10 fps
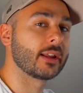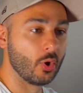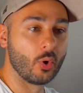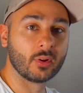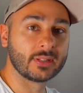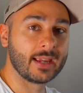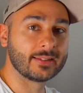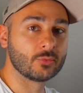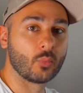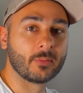All it takes is
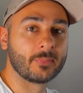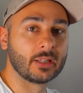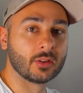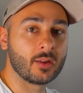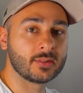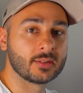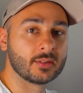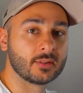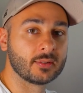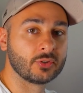one big loss
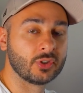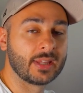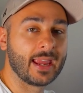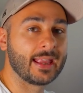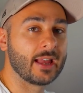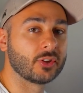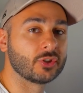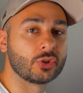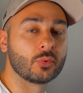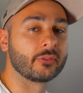to take out those
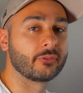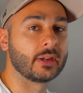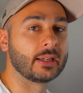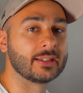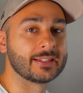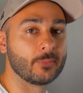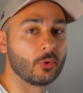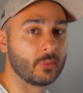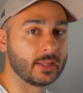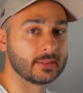2 or 3 small
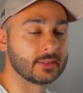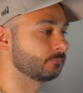wins.